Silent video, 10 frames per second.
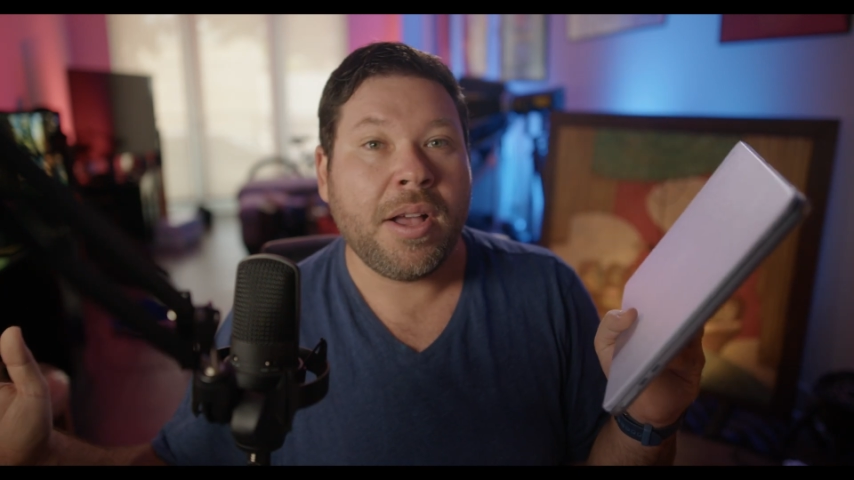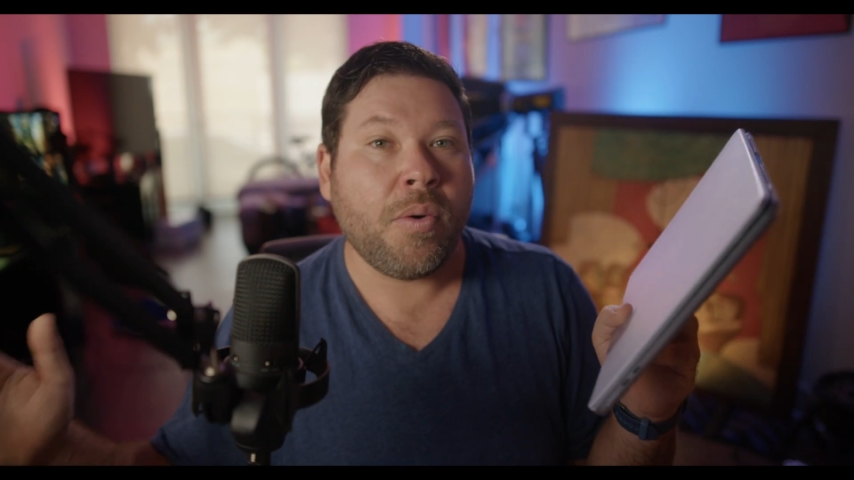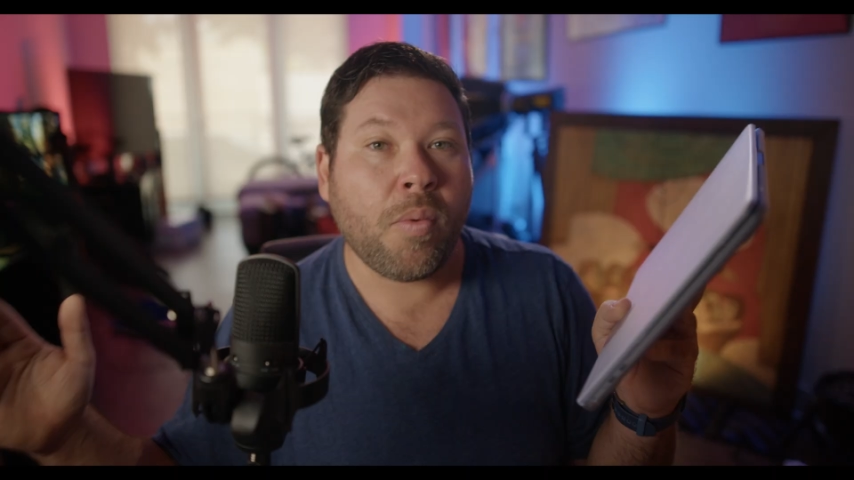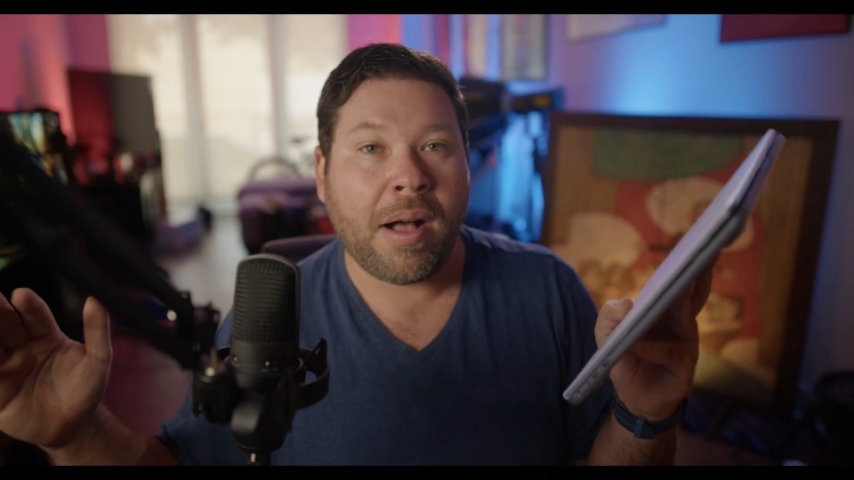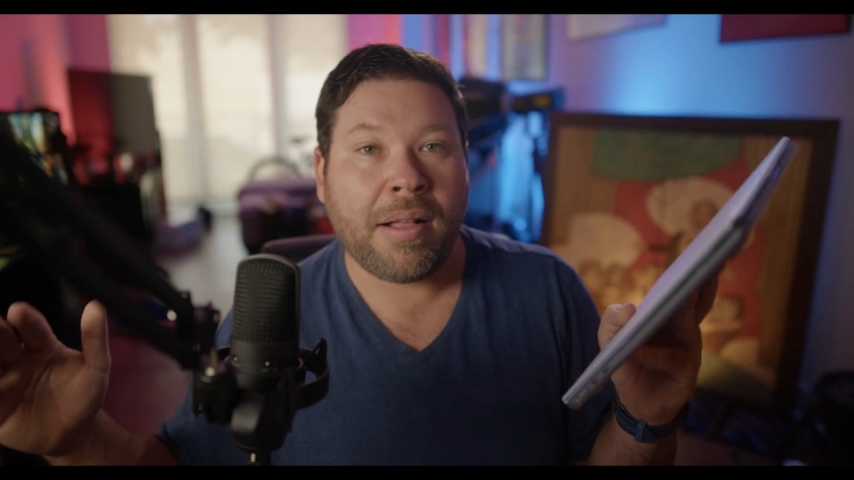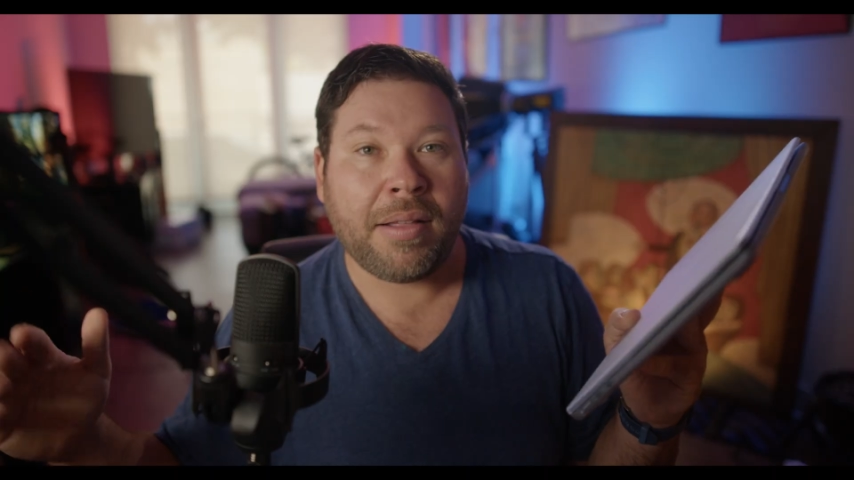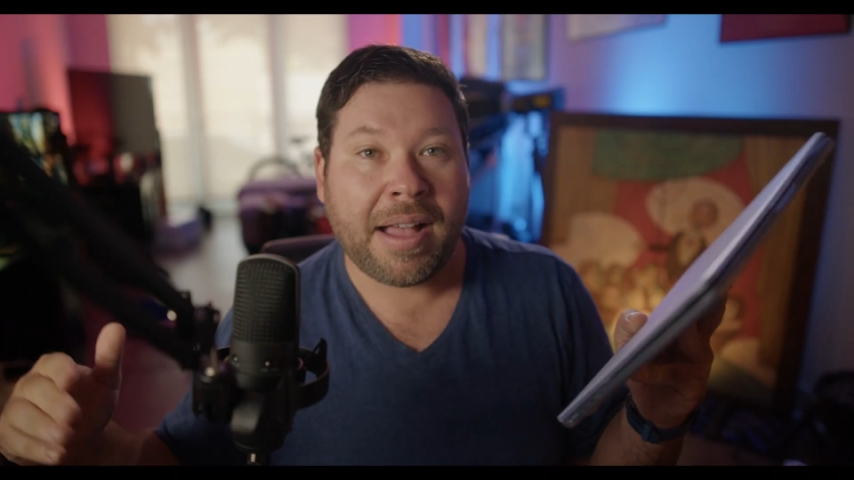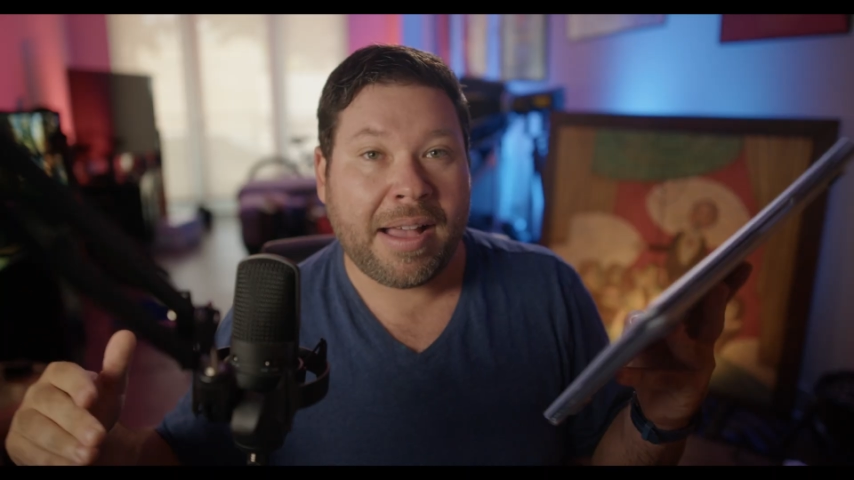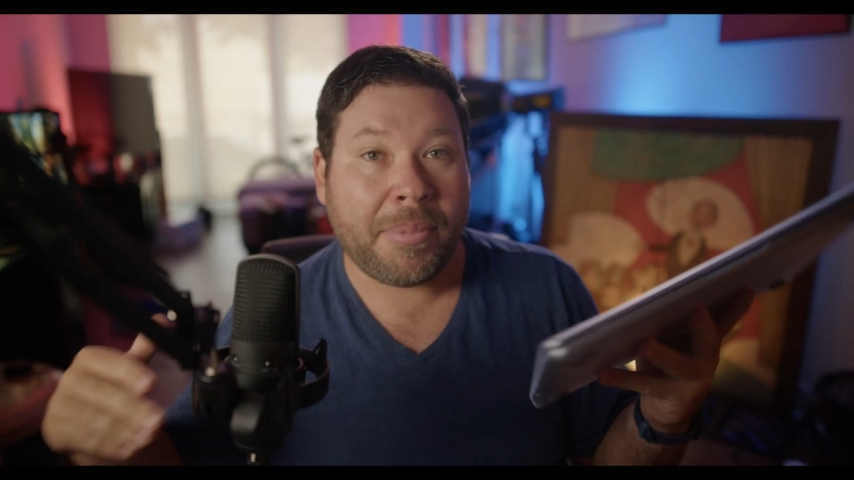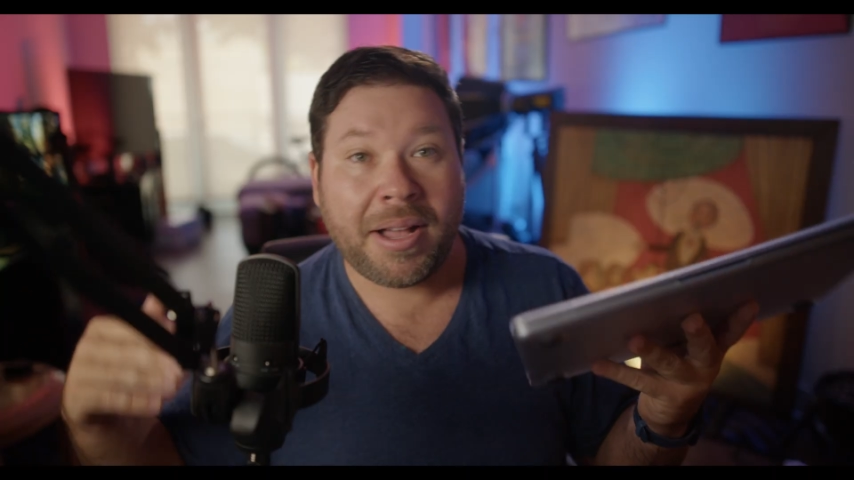while
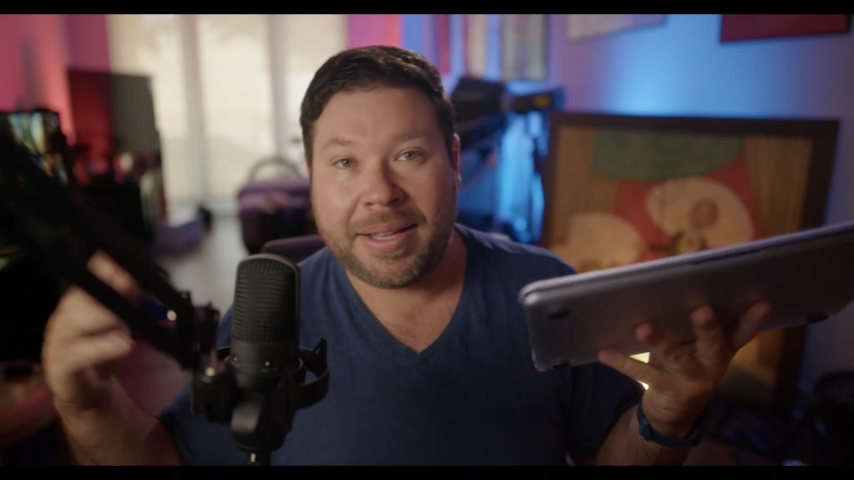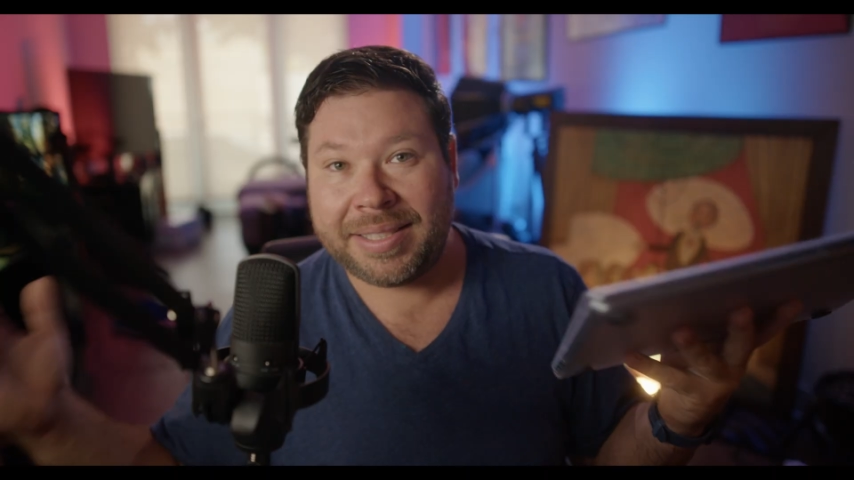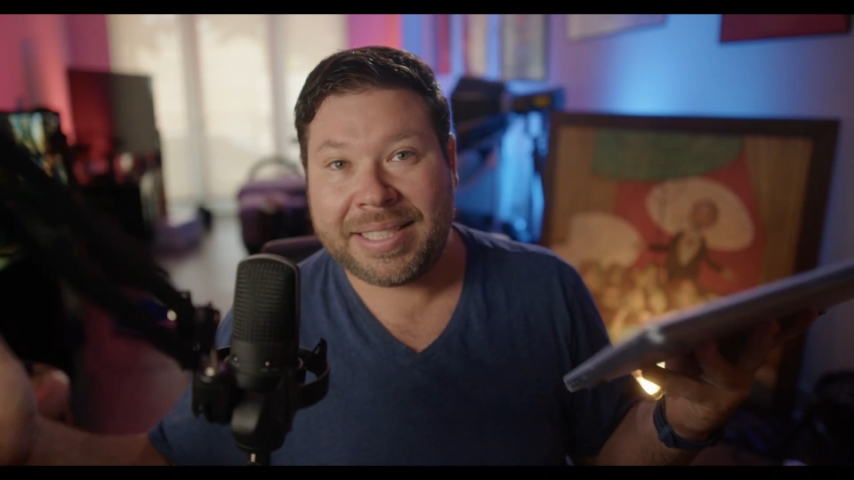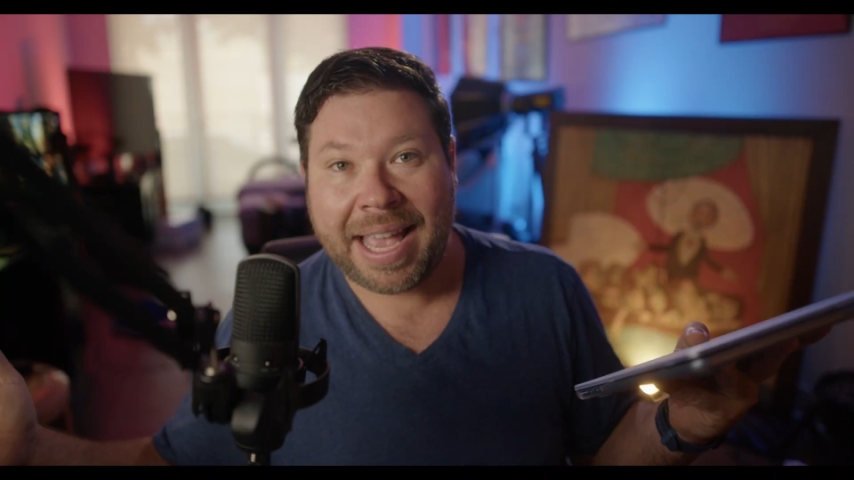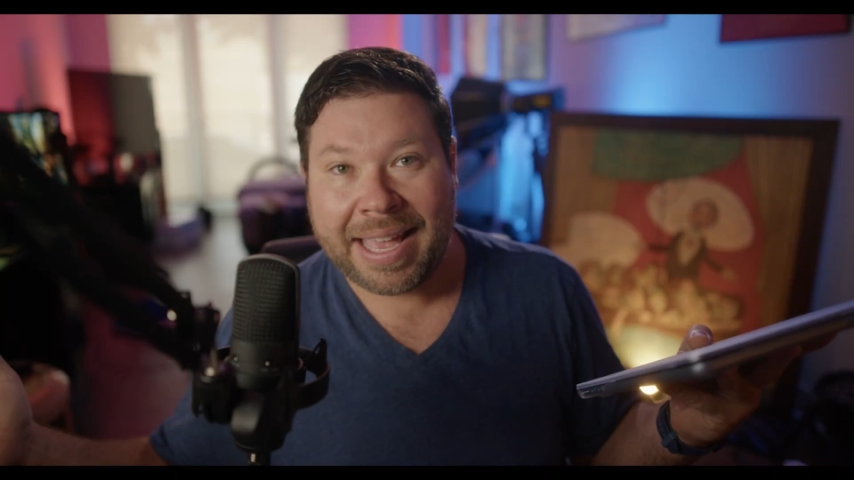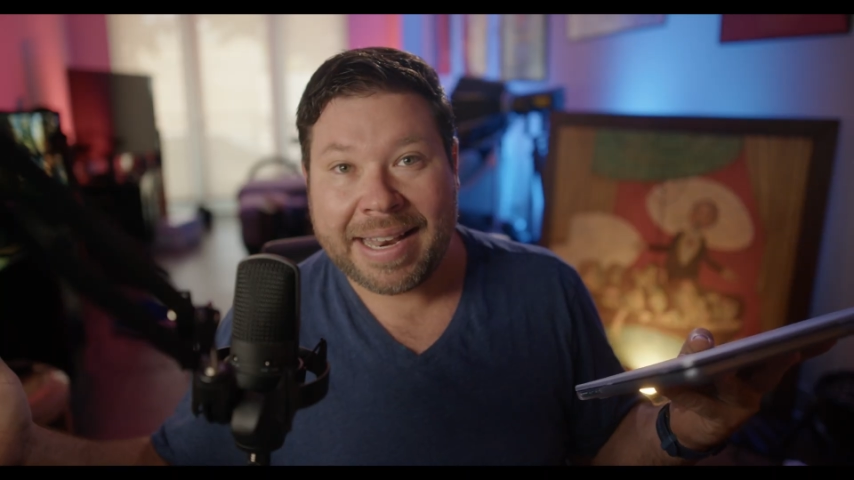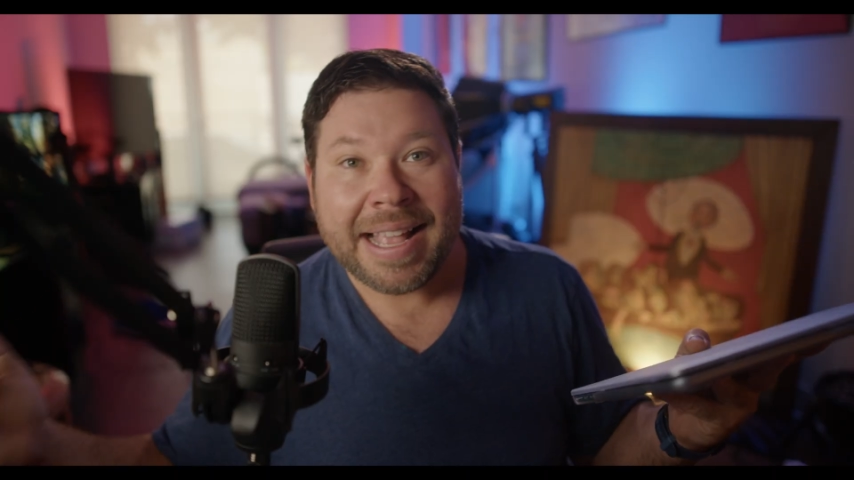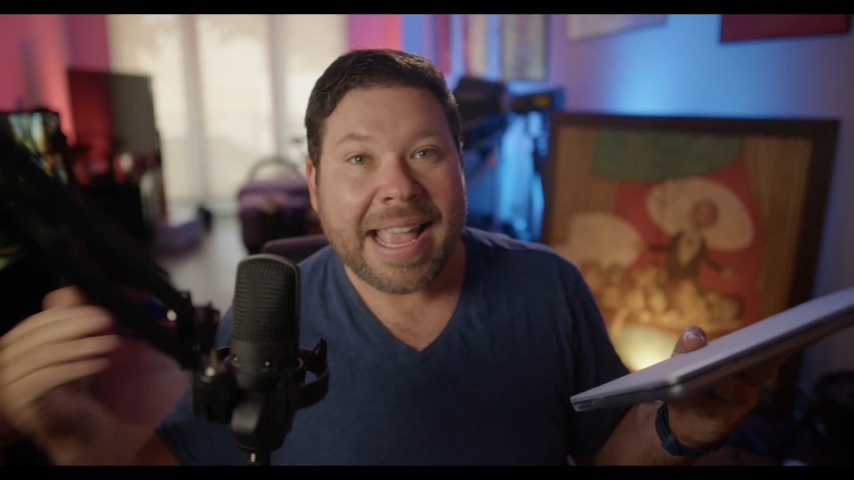I'm on set,